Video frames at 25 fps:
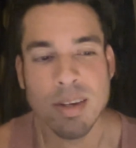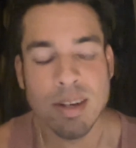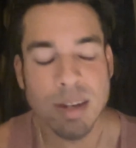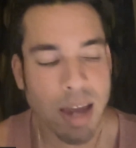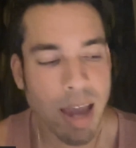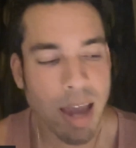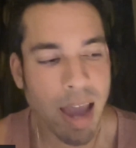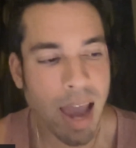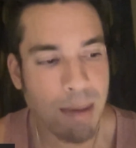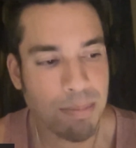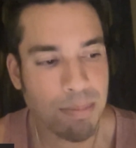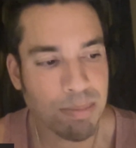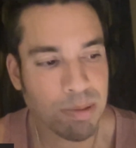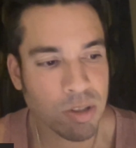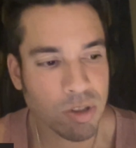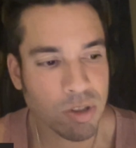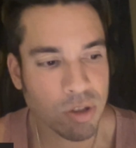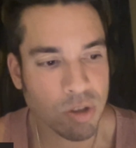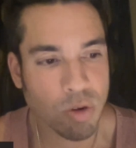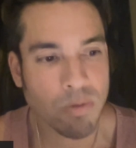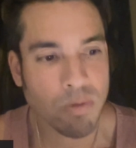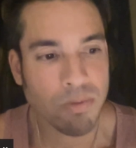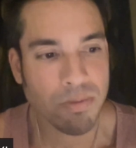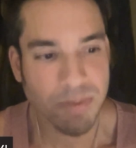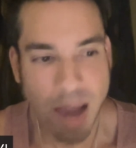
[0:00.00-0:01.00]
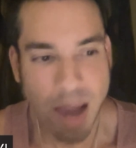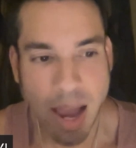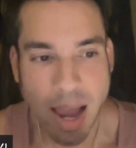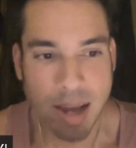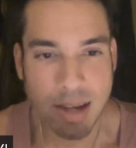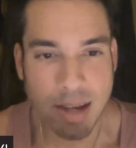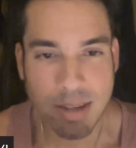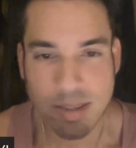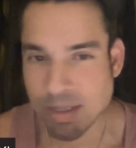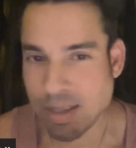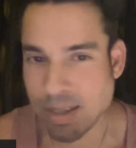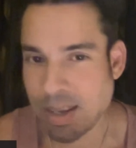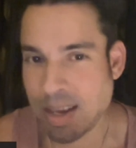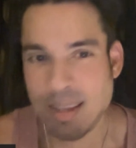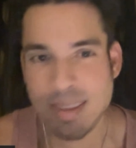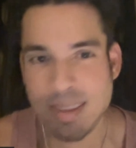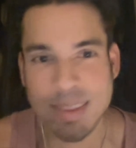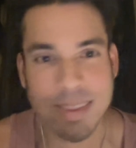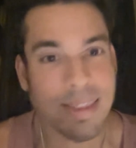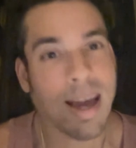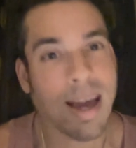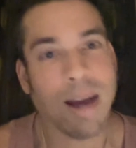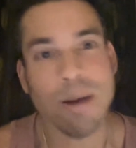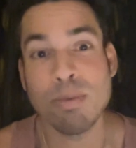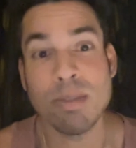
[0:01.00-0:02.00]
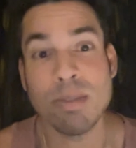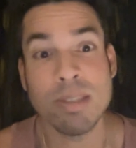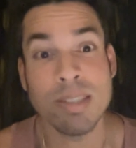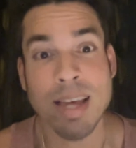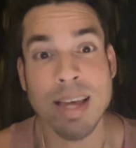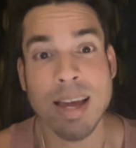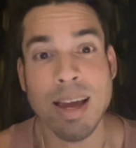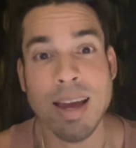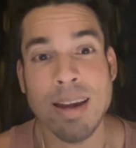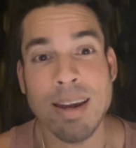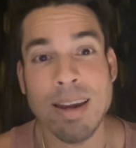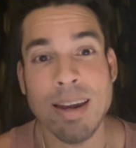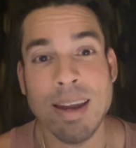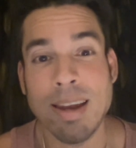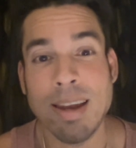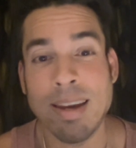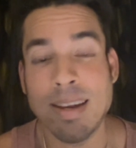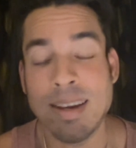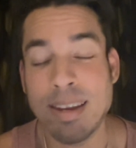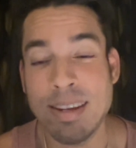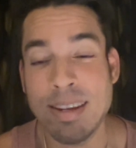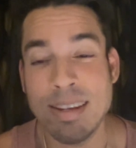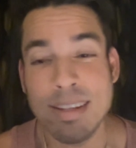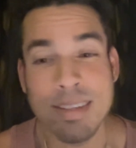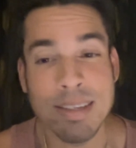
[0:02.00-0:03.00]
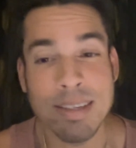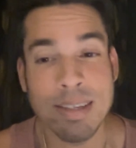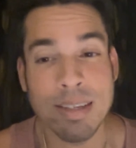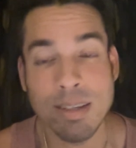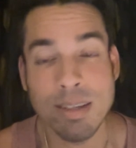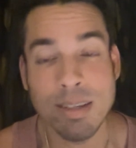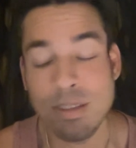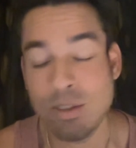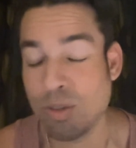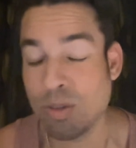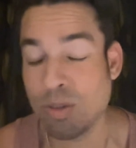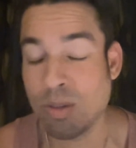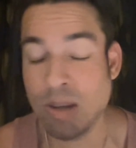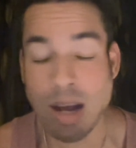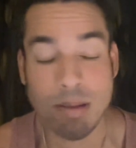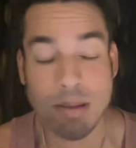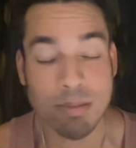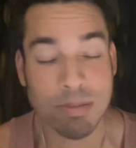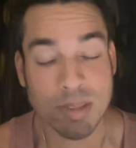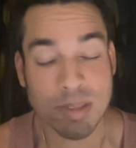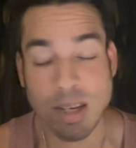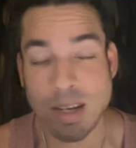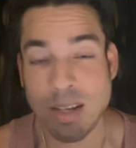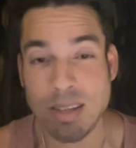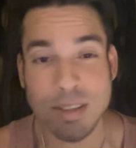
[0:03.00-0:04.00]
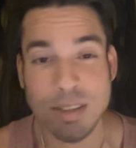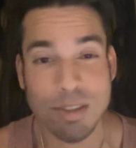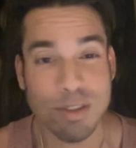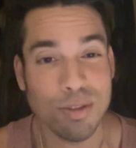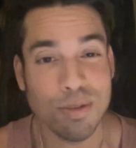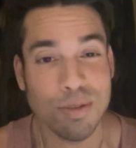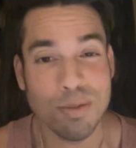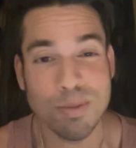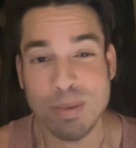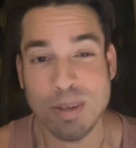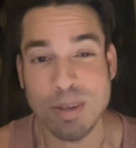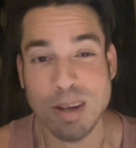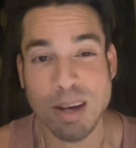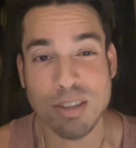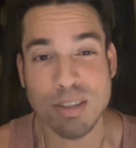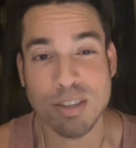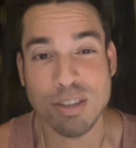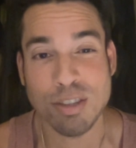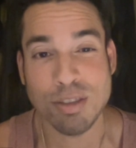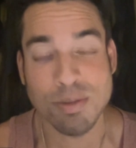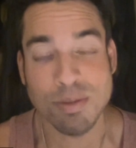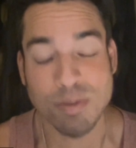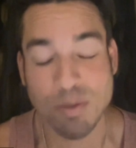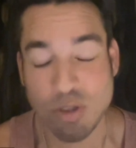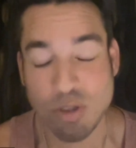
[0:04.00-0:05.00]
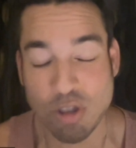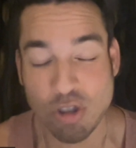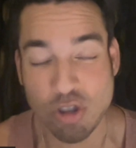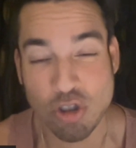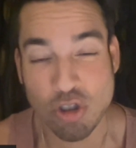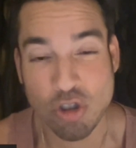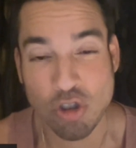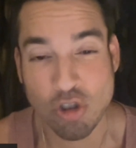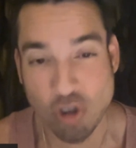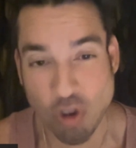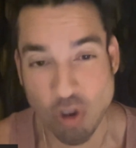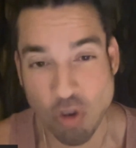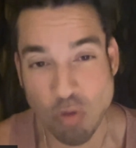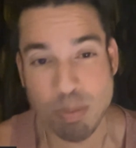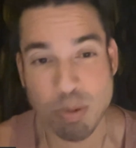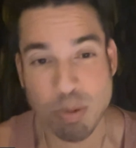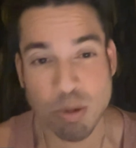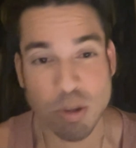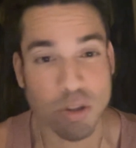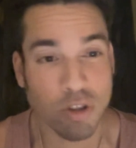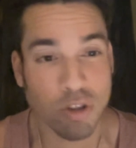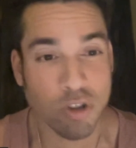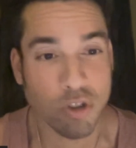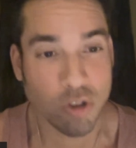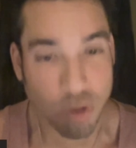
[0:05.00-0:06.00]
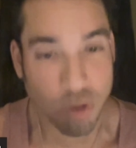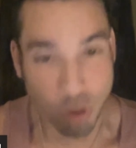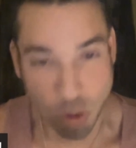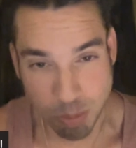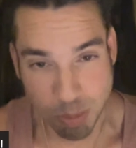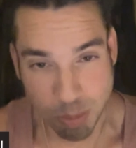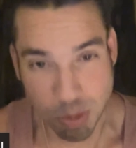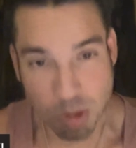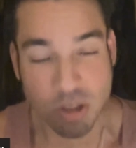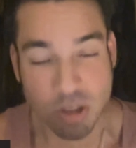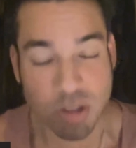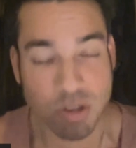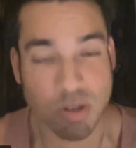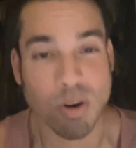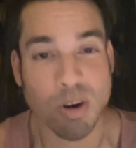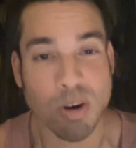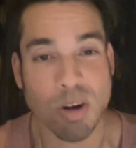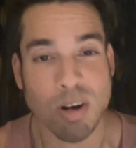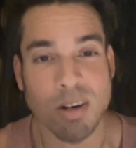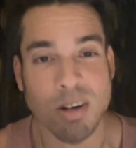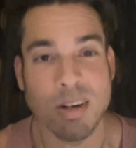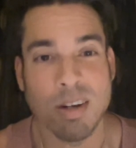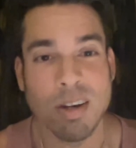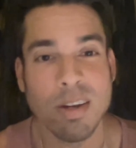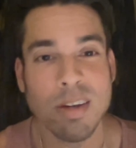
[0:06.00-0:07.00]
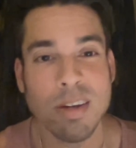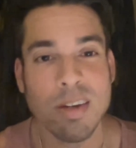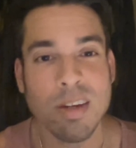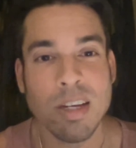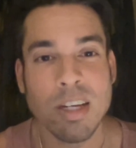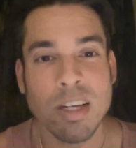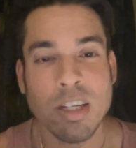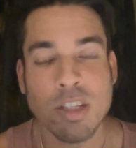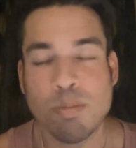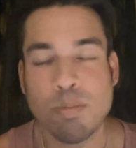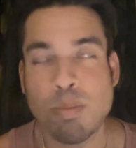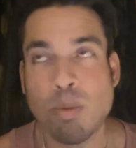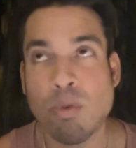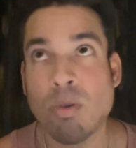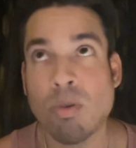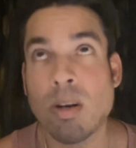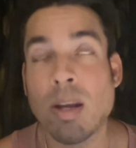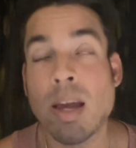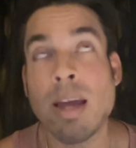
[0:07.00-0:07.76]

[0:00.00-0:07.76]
It happened so fast, and that was that. And Ilia, dude, I'm telling you, a super duper star is born.